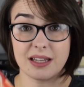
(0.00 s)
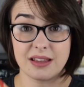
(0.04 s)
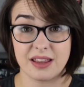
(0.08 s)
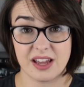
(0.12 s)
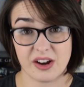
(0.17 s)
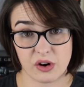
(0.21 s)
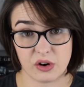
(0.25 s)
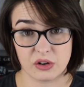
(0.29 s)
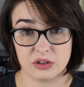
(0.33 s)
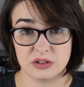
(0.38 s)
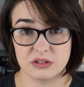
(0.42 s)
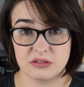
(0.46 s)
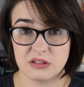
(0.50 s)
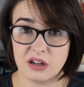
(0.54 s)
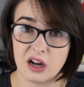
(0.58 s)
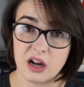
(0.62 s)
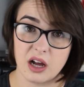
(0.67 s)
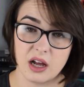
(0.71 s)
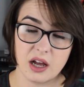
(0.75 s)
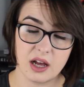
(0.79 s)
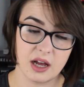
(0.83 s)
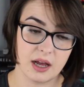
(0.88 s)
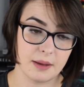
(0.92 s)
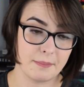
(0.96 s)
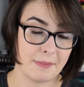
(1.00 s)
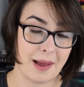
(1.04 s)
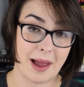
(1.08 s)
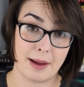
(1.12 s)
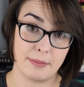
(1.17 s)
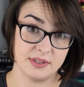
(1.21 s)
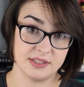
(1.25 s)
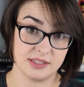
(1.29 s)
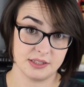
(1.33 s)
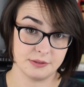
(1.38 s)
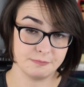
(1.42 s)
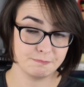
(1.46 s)
They're on
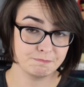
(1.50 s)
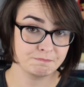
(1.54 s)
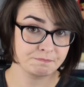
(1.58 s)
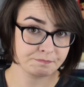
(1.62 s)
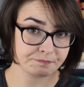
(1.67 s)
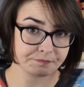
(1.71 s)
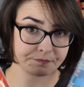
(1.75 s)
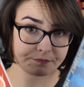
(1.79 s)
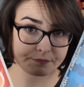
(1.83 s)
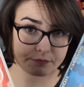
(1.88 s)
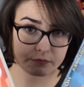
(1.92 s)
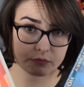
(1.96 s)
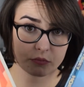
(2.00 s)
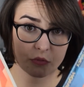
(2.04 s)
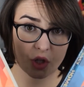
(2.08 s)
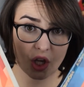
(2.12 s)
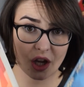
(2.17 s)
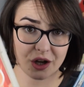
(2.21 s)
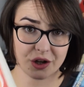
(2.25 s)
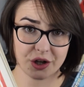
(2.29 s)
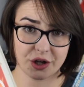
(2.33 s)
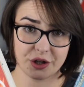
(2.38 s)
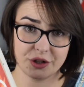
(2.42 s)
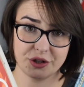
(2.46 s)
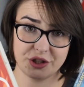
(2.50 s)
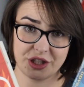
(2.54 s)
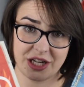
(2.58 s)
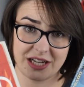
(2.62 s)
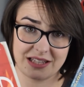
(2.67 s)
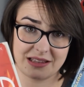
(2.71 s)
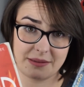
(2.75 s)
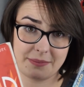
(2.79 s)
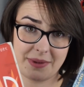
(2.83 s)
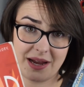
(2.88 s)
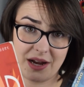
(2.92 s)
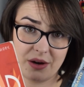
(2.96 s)
Amazon. Go check
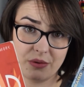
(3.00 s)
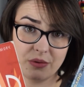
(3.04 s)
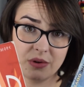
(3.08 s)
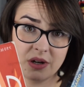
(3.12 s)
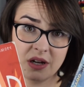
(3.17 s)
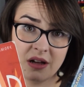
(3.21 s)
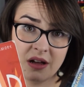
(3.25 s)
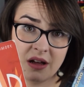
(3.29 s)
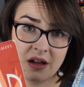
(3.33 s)
them out.